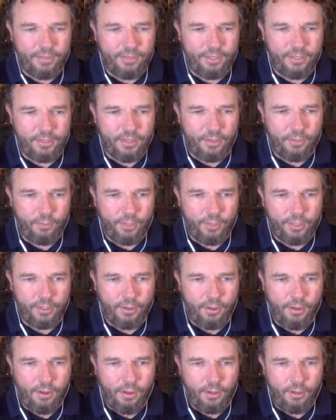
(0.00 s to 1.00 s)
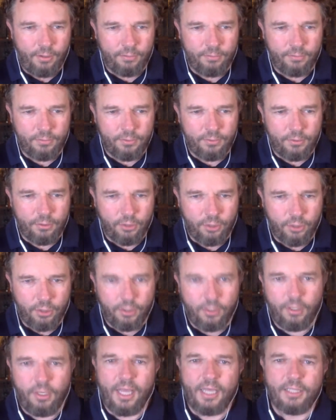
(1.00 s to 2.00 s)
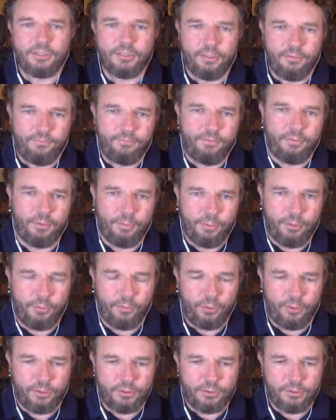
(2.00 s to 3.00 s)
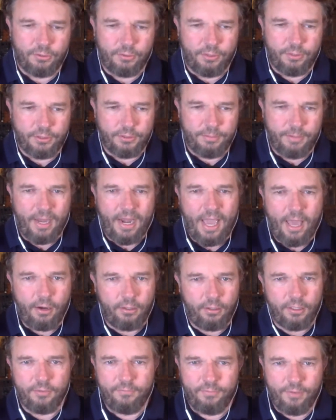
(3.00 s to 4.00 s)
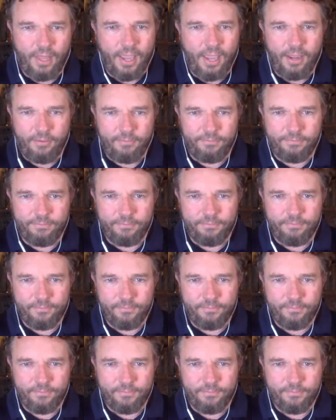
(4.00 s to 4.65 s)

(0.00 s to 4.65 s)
think that we can all learn a lesson from the Bill Murray stories about how to live life.